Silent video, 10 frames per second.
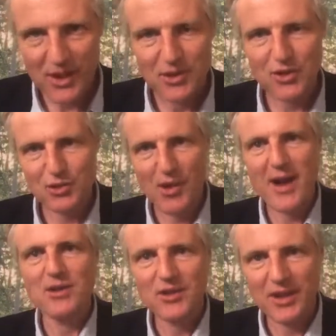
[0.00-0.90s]

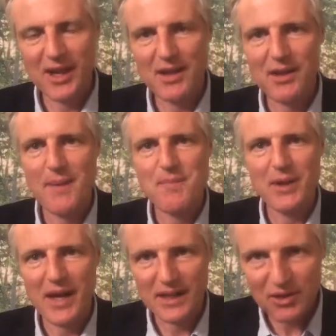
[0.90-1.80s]
strands together
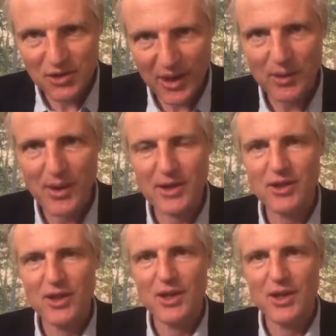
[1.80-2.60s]
and accelerate